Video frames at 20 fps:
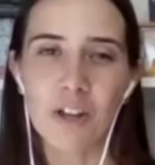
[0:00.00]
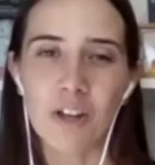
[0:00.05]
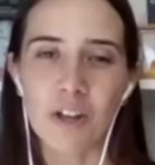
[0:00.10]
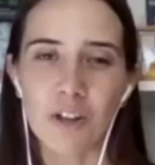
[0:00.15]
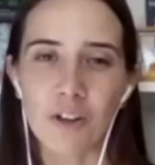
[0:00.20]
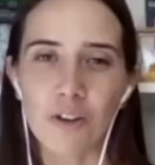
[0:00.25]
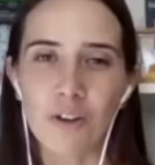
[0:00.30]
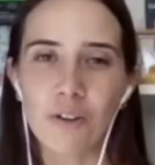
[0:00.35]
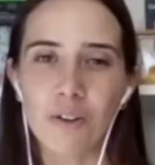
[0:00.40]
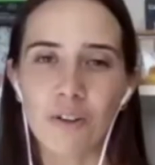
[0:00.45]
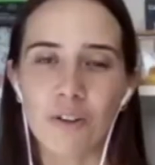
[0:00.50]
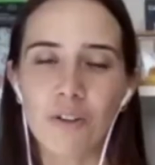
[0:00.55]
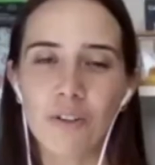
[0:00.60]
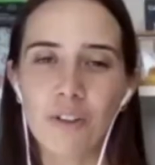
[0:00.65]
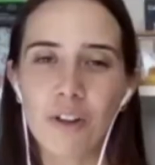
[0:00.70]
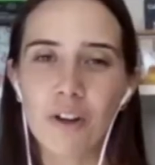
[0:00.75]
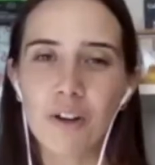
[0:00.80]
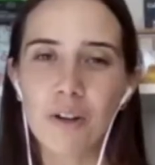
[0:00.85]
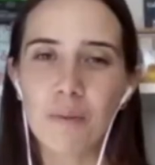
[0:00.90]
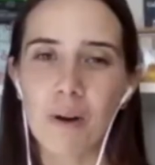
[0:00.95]
you're
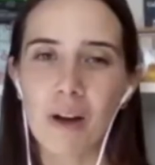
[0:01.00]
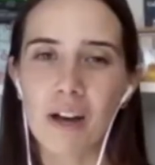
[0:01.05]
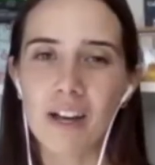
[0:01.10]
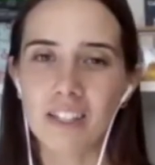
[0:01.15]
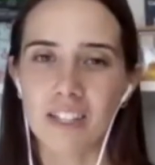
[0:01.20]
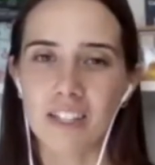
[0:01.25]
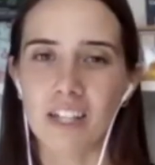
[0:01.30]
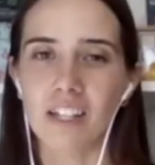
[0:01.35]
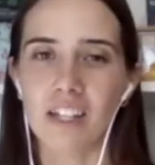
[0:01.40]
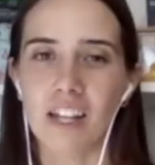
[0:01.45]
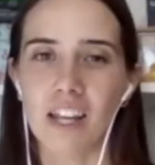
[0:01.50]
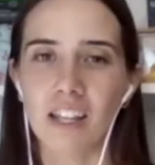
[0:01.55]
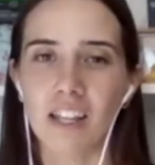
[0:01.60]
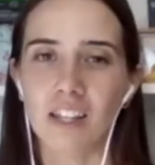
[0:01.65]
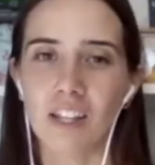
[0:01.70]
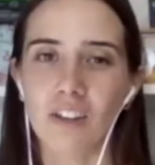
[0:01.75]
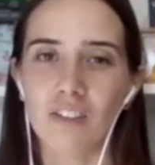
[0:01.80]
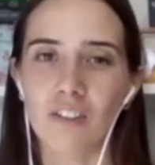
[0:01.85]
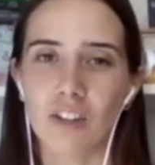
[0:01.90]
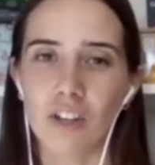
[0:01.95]
the only person
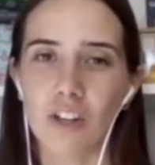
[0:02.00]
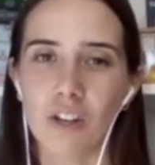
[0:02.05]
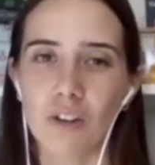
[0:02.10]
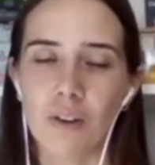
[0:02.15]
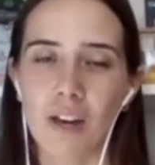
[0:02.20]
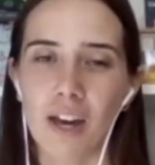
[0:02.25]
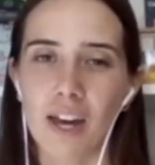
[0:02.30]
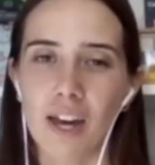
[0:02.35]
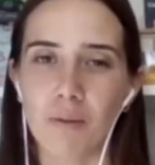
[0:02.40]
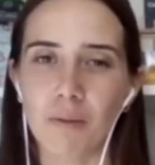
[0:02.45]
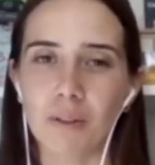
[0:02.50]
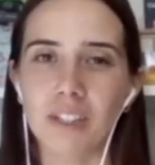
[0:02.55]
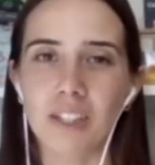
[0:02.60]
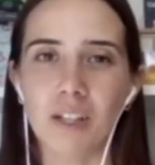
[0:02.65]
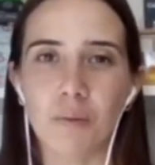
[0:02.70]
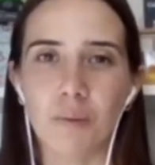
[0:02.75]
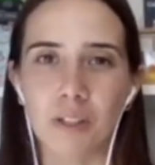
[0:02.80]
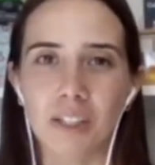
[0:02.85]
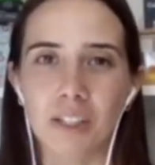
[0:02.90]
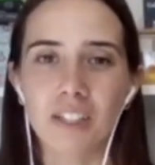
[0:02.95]
in the UK
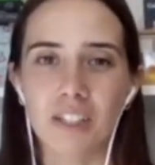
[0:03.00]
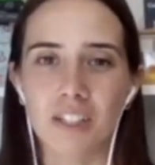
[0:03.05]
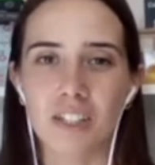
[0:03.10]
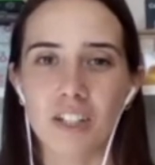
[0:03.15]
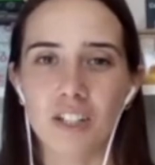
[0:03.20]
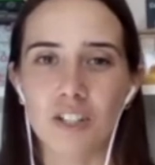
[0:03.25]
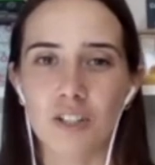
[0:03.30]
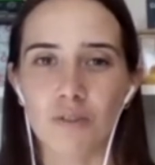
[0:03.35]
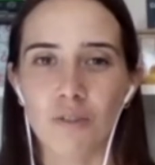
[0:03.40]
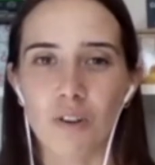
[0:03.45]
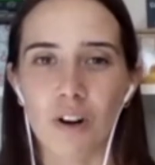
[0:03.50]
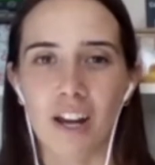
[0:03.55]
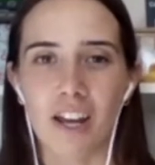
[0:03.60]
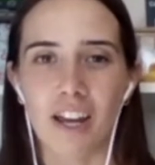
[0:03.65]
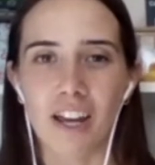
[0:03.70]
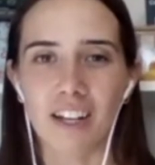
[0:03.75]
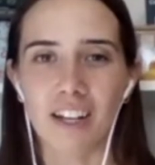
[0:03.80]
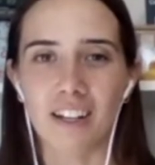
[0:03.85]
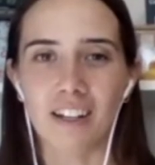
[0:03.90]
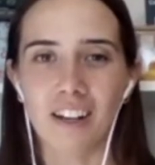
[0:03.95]
with this condition, right?
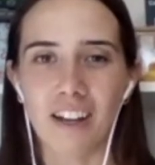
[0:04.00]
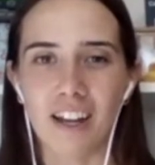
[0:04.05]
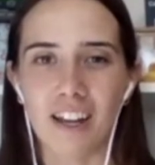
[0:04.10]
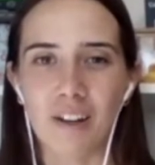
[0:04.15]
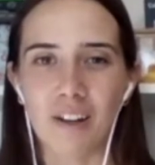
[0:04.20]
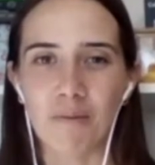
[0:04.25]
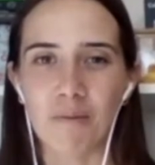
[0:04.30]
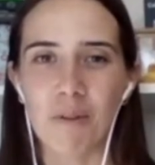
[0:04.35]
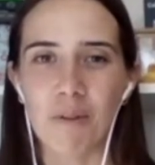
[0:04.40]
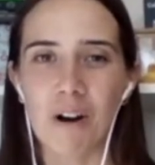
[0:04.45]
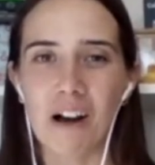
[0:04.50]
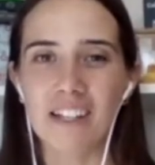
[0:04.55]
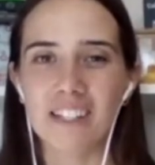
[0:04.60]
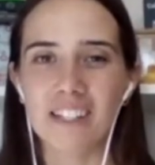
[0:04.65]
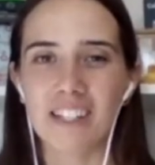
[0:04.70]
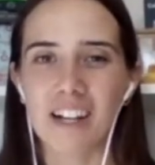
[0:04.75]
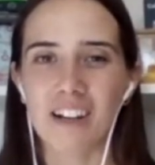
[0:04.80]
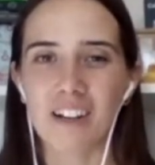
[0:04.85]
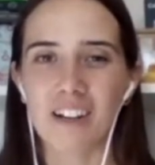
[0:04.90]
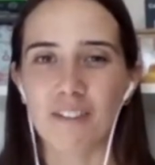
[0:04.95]
And like, what has
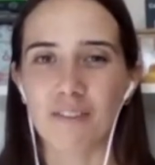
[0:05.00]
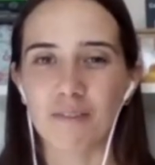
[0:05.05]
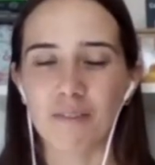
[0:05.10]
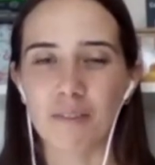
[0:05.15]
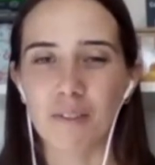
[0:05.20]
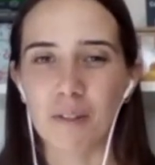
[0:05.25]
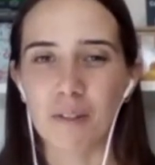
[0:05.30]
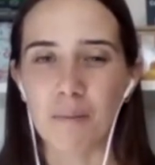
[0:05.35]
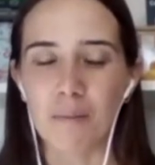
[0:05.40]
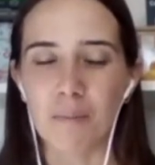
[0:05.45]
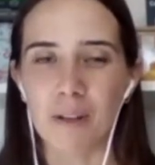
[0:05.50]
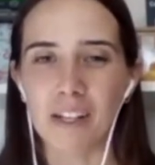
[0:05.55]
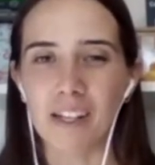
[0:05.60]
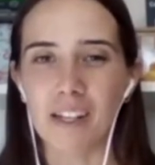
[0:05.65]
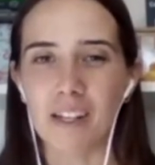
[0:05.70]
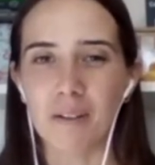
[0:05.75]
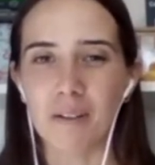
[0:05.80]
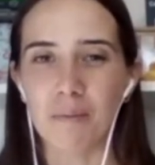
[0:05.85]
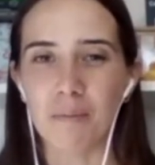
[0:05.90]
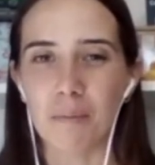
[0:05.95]
that kind of
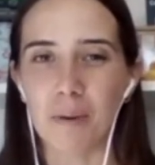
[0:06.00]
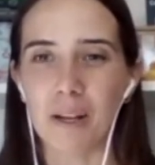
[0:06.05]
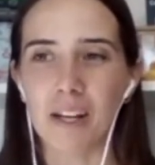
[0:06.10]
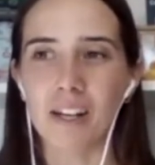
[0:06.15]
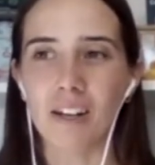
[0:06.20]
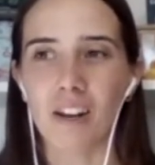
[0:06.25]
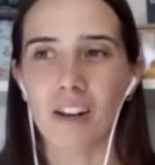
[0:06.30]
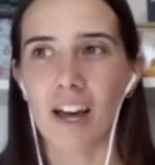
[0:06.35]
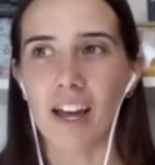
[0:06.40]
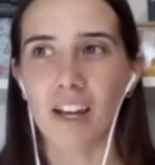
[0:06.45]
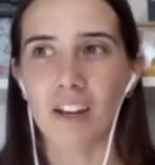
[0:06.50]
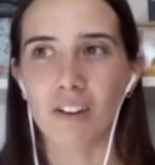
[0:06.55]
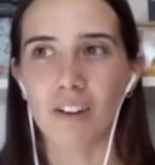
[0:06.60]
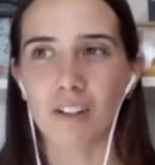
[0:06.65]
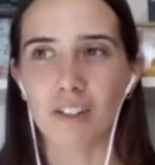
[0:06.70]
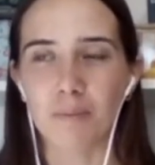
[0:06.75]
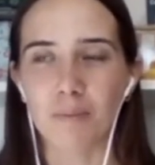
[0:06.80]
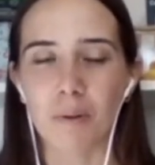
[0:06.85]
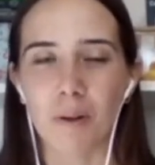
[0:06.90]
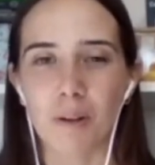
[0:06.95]
been like, I
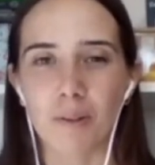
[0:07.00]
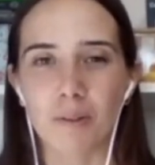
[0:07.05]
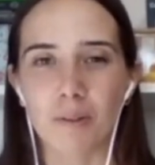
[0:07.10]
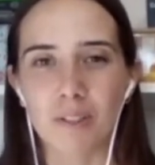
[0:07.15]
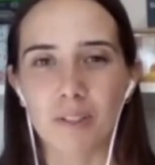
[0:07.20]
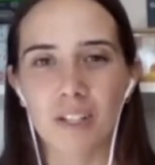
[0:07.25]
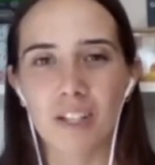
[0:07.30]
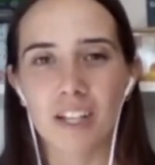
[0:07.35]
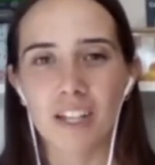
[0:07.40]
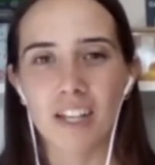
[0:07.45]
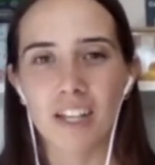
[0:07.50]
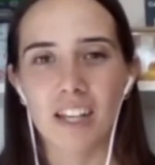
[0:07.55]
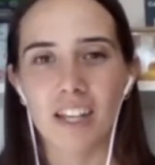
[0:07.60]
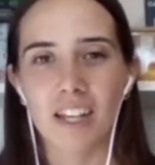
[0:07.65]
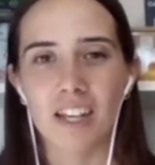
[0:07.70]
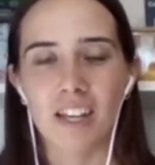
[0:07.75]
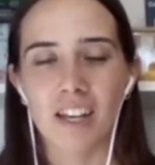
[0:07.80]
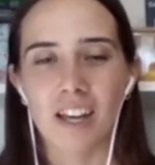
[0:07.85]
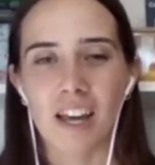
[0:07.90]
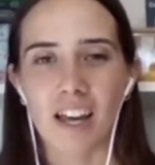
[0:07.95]
suppose?
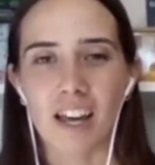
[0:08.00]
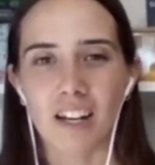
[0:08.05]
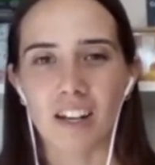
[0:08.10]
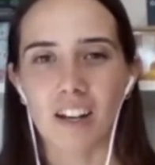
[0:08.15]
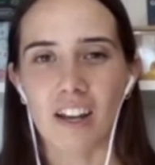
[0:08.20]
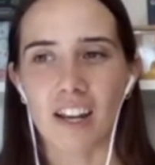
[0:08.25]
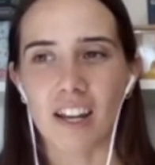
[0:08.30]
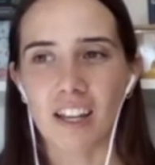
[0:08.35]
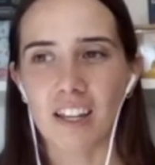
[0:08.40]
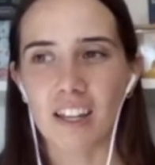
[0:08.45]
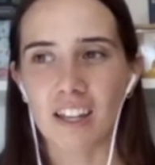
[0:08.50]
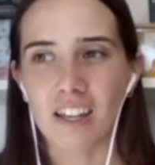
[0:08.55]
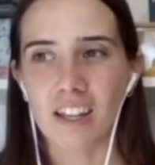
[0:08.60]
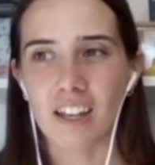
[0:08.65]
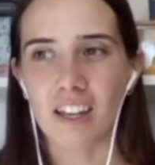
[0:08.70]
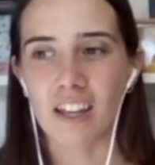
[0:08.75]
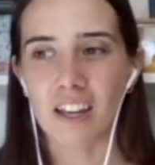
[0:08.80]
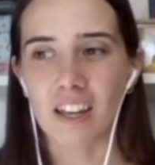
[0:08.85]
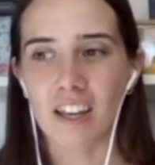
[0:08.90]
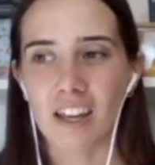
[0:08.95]
And like,
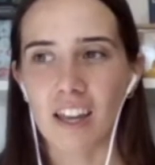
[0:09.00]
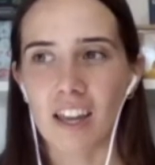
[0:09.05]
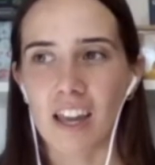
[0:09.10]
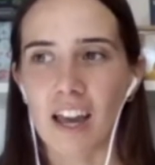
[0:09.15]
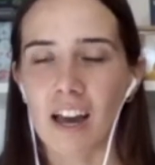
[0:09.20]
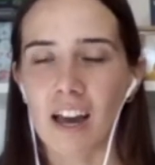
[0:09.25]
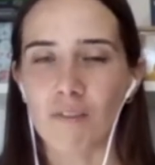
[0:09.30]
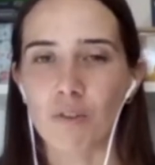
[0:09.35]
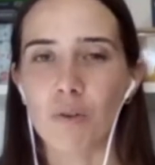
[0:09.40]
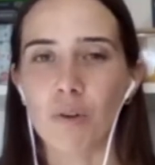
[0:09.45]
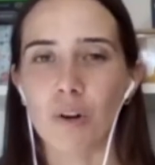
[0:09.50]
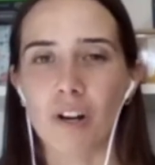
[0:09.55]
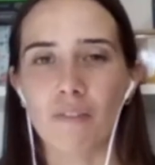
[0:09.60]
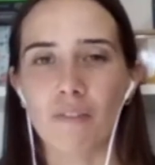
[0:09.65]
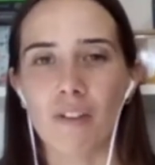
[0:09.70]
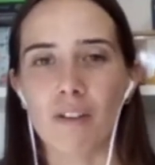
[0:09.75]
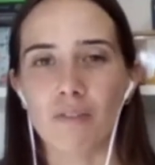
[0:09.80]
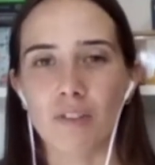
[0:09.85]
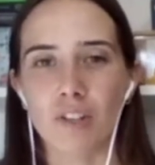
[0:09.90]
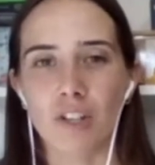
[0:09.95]
have you kind of
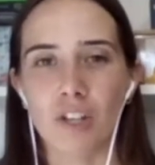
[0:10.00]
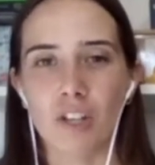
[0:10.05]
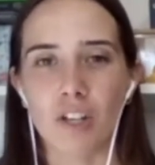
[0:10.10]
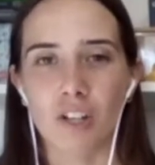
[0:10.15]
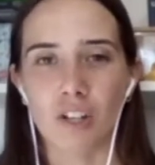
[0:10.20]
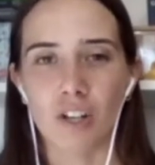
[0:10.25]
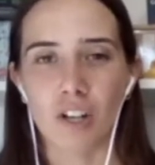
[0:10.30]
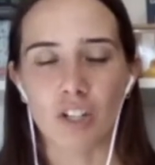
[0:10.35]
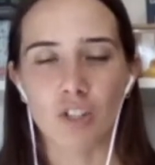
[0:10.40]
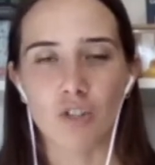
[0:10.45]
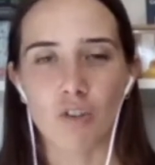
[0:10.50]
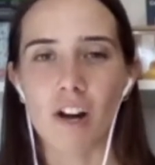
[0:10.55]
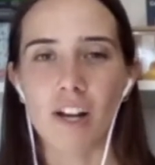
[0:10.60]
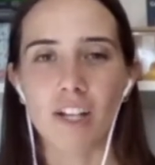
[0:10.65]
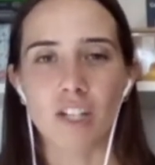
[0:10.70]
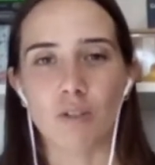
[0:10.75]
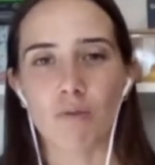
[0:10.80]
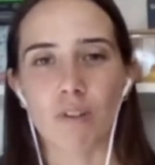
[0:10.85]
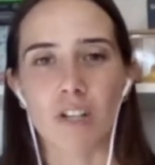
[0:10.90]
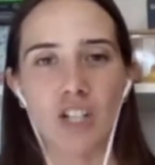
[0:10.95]
ever like
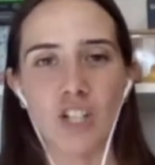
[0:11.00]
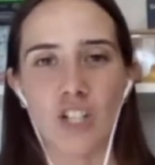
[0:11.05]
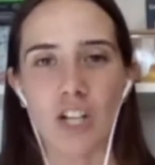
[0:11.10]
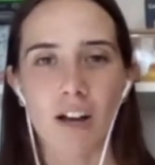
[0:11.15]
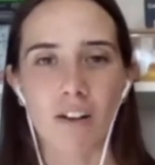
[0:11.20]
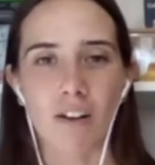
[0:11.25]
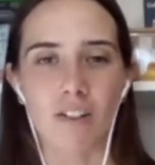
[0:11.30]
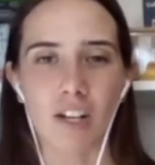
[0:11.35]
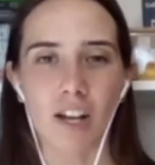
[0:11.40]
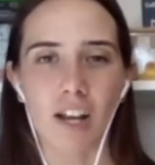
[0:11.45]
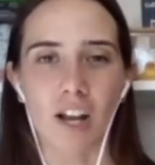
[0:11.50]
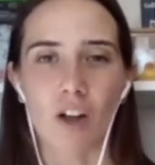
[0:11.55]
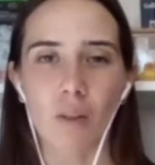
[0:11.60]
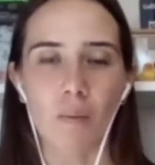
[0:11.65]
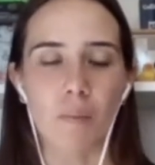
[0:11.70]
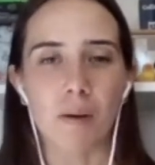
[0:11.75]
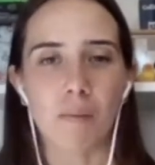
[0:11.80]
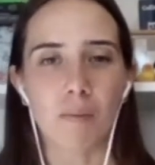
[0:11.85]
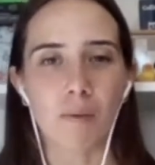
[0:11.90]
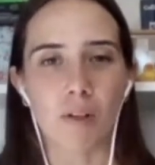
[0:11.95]
tried to reach out to like other
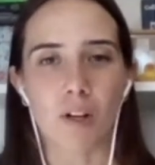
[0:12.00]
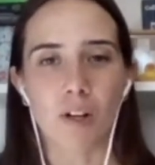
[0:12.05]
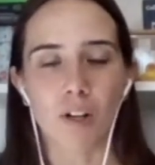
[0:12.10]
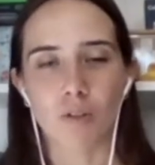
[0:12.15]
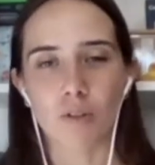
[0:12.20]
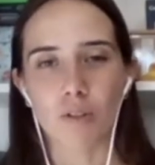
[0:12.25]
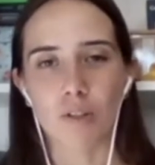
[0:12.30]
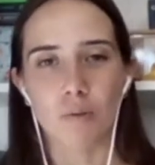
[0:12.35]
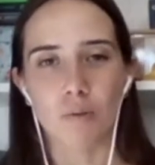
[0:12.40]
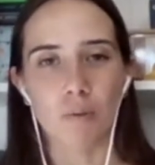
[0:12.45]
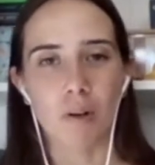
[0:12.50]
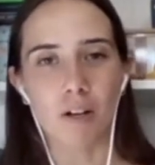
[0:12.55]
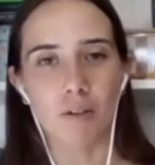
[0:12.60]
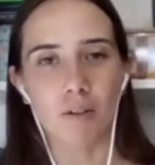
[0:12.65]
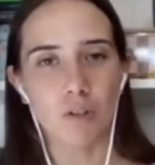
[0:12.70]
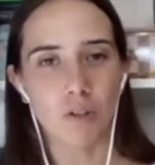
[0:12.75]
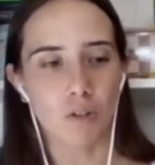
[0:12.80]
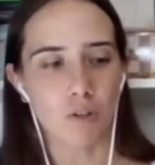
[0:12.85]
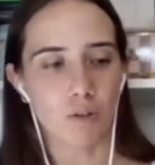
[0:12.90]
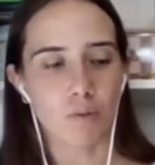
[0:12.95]
people across the
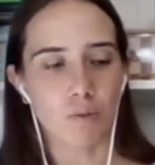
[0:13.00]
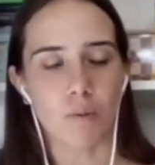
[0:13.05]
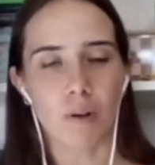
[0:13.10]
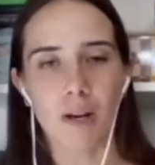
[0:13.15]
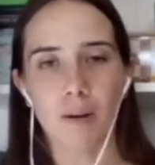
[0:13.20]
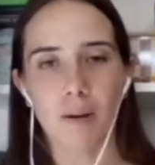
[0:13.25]
world who